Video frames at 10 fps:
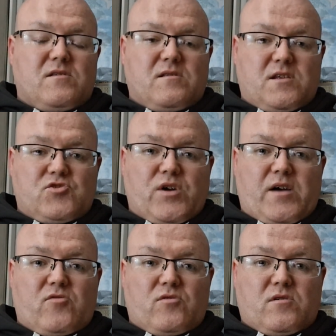
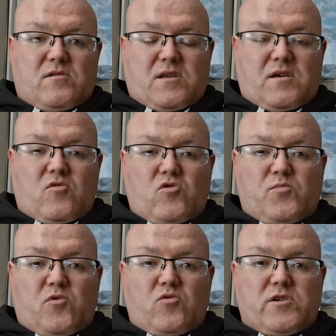the
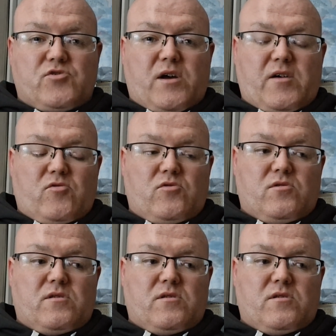hospital to dry out.